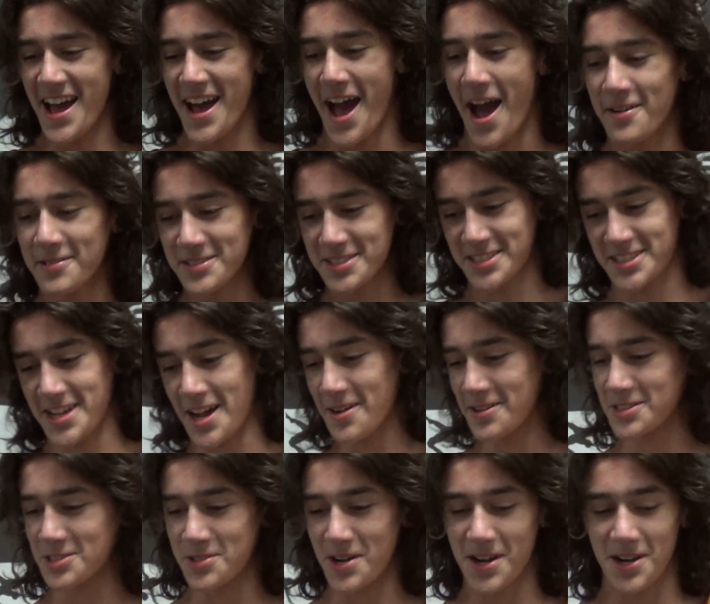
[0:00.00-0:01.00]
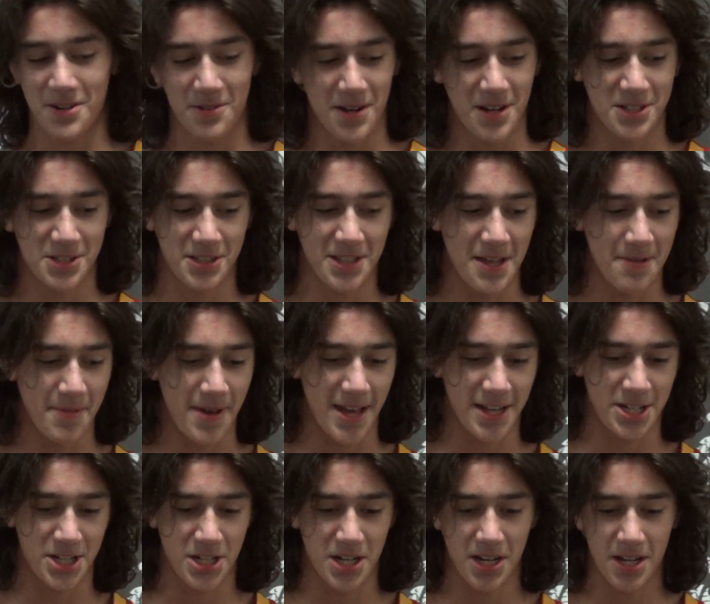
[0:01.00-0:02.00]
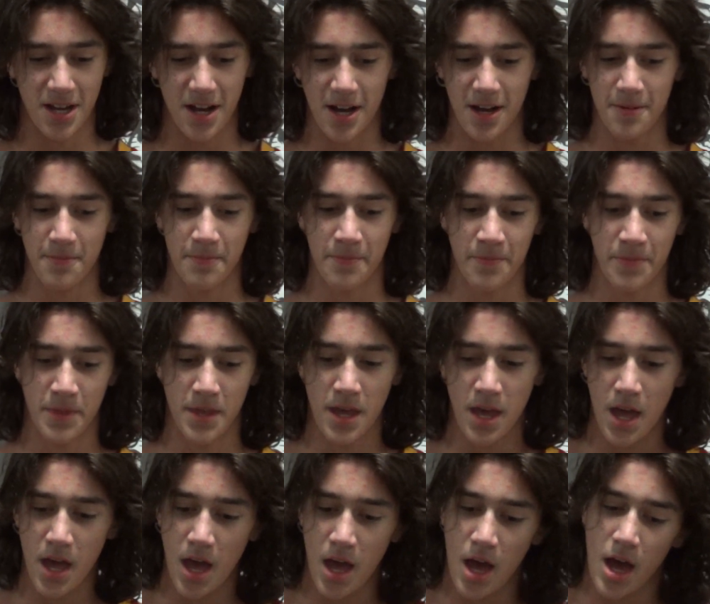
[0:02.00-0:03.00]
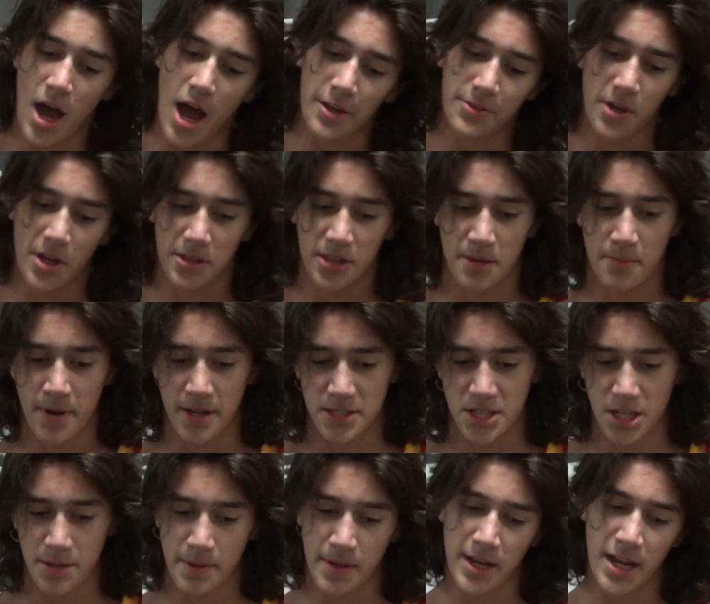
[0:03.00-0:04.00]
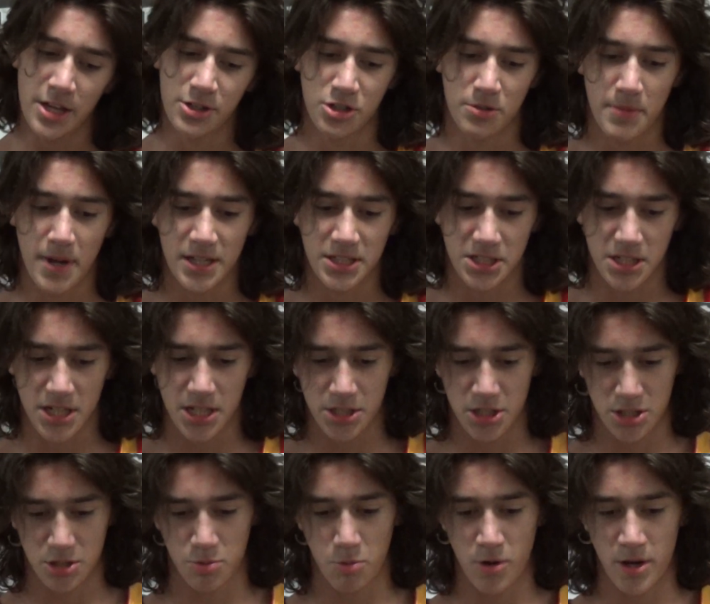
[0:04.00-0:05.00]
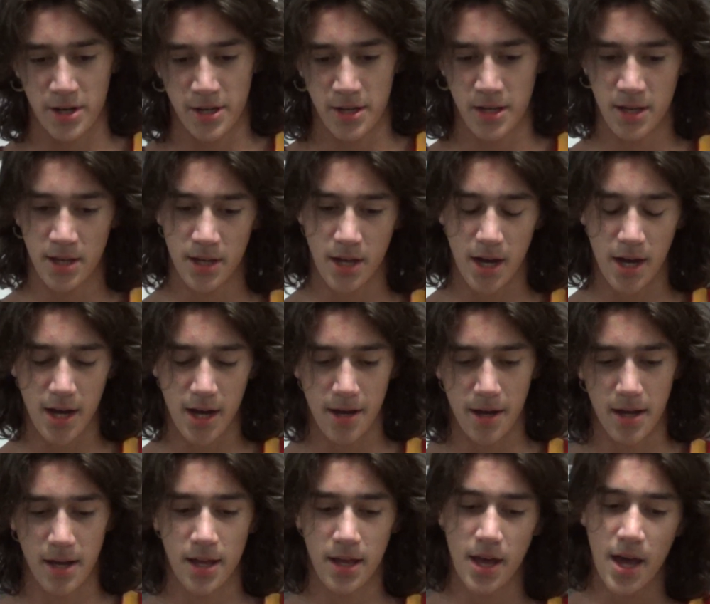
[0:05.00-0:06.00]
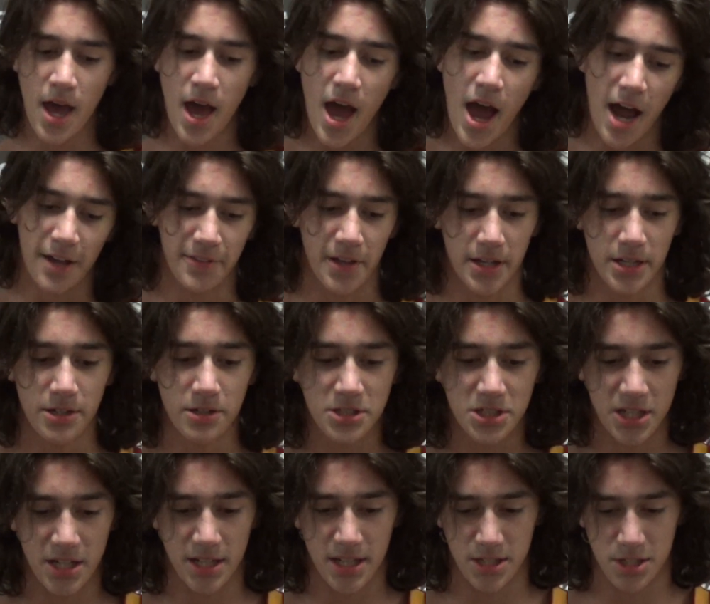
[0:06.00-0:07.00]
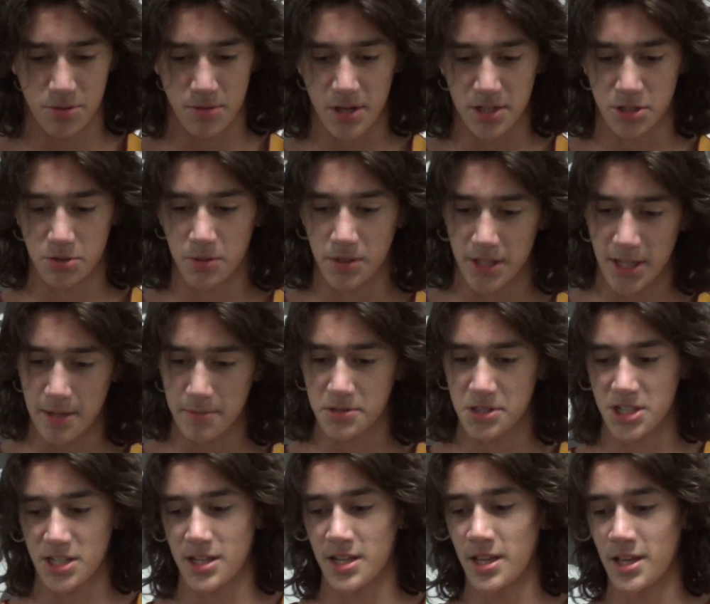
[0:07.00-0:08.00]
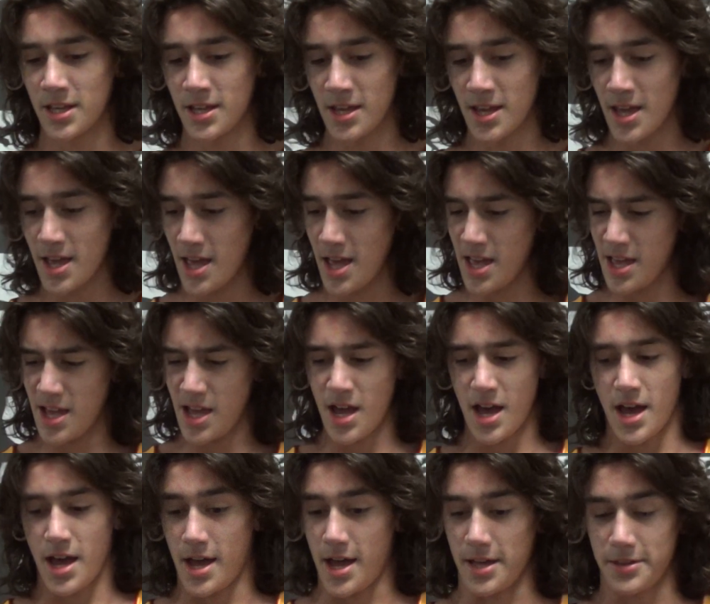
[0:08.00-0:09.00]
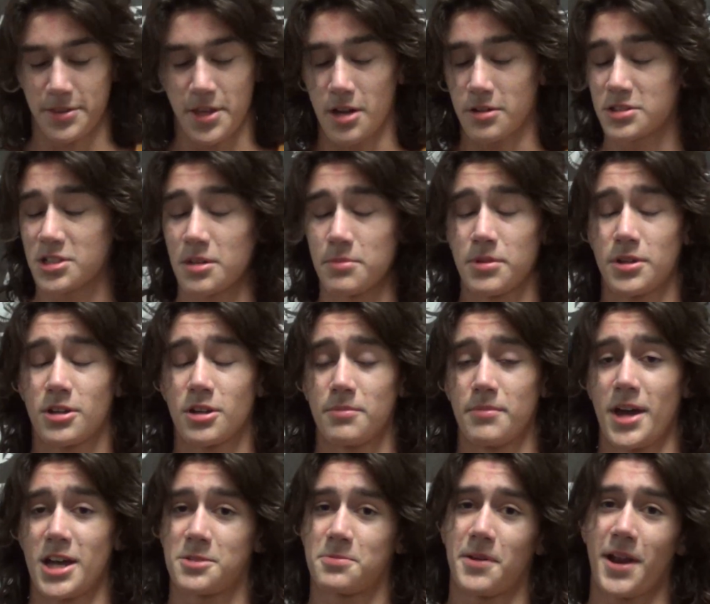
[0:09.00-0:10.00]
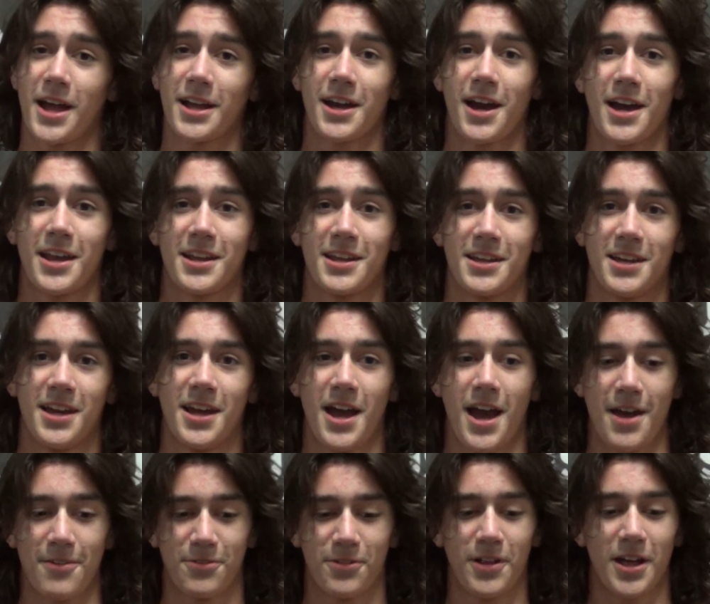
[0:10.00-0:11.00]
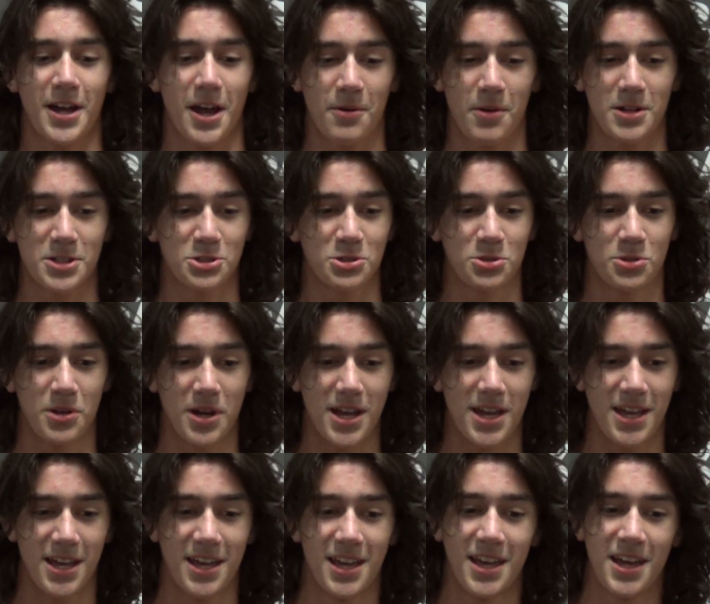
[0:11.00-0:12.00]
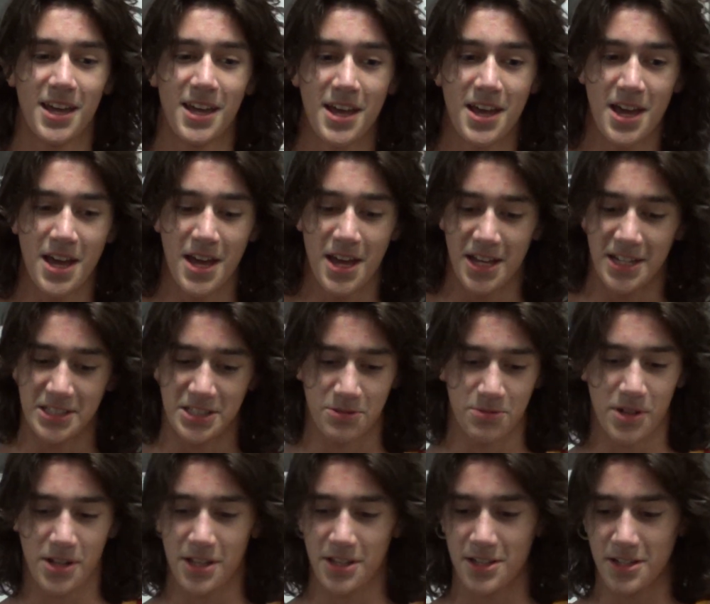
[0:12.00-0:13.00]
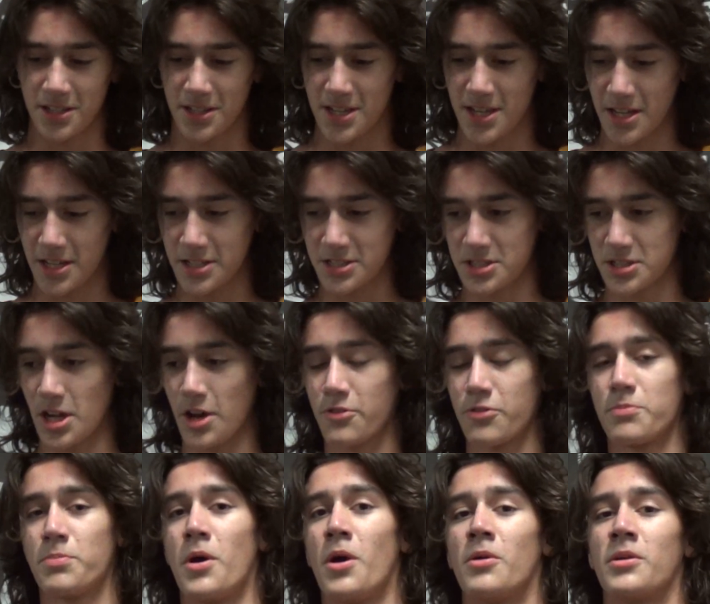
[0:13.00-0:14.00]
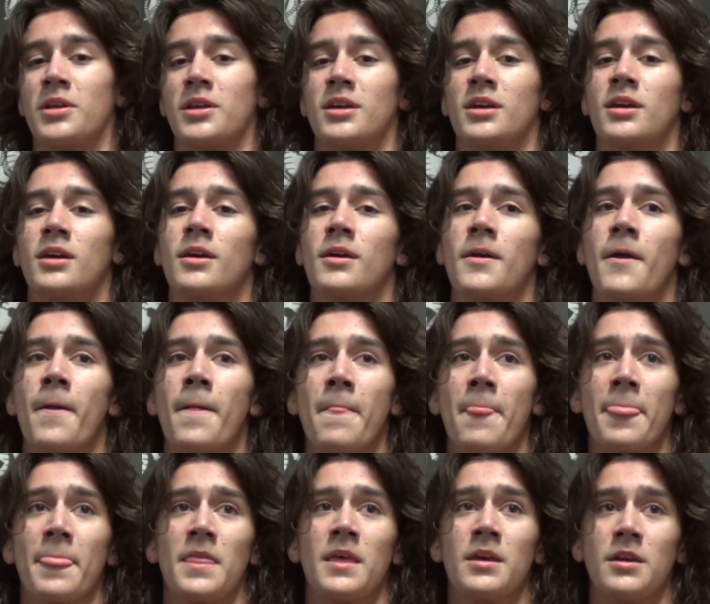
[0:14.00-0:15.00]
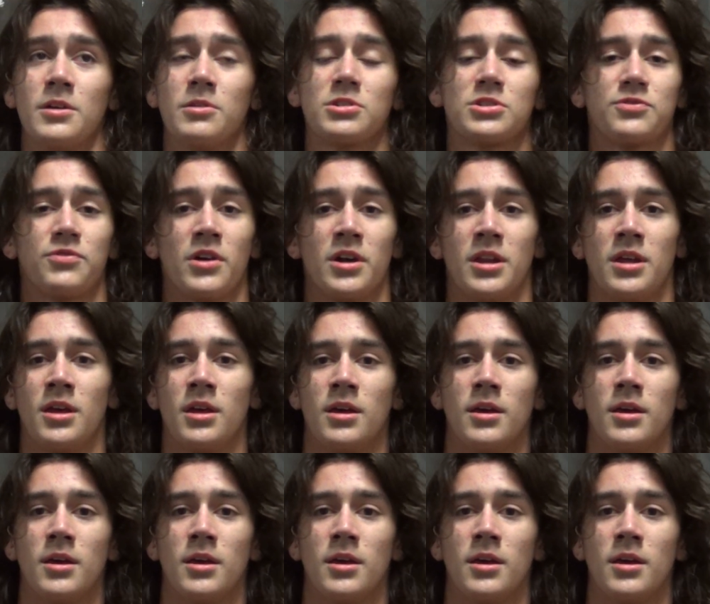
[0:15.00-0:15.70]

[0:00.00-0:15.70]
I was I was ready to wrestle that match. Um, I thought that my teammate Adrian Mazer, he just won. Uh, I thought he was going to get to wrestle with Gibson. I thought it was going to be a good match, but I got it. I feel like I wrestled great. He's a really good kid. He's a tough opponent. It was fun.